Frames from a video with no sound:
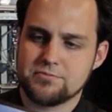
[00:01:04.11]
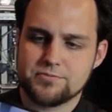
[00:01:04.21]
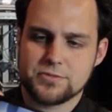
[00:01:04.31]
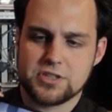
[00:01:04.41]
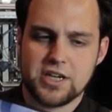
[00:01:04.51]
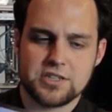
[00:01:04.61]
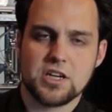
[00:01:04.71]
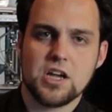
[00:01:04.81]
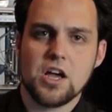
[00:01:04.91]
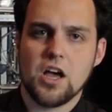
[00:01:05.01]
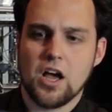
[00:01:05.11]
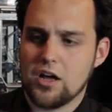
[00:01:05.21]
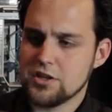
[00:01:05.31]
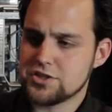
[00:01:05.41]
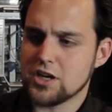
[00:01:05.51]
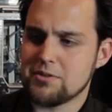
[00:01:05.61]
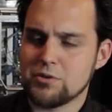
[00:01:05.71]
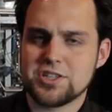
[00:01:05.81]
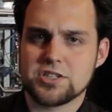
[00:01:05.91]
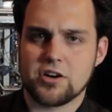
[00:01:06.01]
it. It's nice. Let's talk
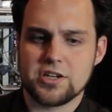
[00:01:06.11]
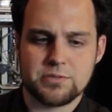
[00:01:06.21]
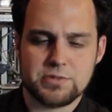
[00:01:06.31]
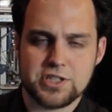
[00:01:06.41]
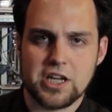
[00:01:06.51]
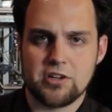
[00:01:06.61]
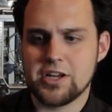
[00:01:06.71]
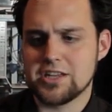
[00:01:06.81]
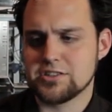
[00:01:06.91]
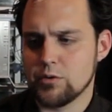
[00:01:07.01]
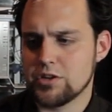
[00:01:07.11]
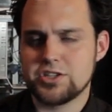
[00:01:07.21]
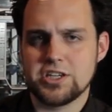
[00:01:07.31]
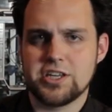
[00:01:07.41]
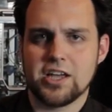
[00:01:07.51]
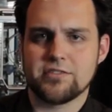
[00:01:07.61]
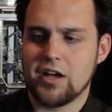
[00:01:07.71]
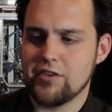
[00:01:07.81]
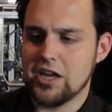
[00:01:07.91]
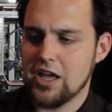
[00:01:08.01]
about what this card is in particular. You guys know what a G T X
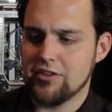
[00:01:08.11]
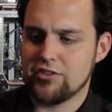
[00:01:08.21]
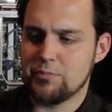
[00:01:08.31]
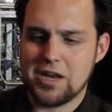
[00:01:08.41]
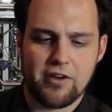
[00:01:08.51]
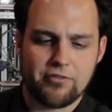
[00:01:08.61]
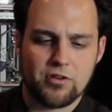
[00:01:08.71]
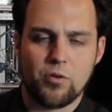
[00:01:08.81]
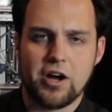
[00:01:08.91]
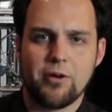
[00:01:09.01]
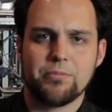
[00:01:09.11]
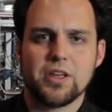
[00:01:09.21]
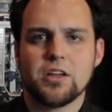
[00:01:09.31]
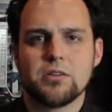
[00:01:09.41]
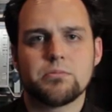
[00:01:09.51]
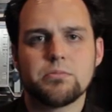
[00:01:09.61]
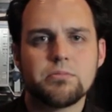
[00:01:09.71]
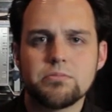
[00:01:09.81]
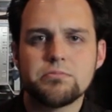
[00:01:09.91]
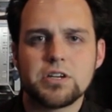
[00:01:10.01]
five eighty is. It's been out for a while,
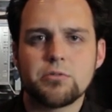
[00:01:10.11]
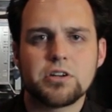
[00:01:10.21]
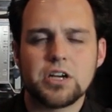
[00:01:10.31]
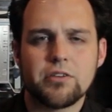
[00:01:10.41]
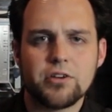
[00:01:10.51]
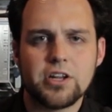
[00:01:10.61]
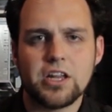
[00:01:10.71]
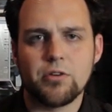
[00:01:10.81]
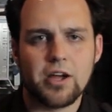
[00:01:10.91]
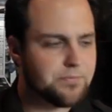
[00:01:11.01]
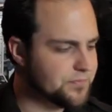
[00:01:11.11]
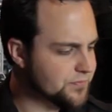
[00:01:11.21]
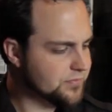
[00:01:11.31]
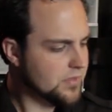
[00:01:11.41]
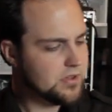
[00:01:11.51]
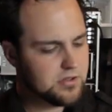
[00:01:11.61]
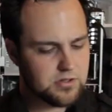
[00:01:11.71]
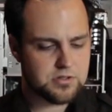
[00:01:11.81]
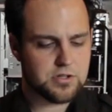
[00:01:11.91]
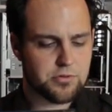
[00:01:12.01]
but I want to cover it anyway.
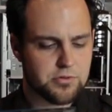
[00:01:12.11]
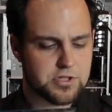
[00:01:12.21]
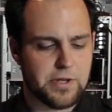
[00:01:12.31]
Let's go through the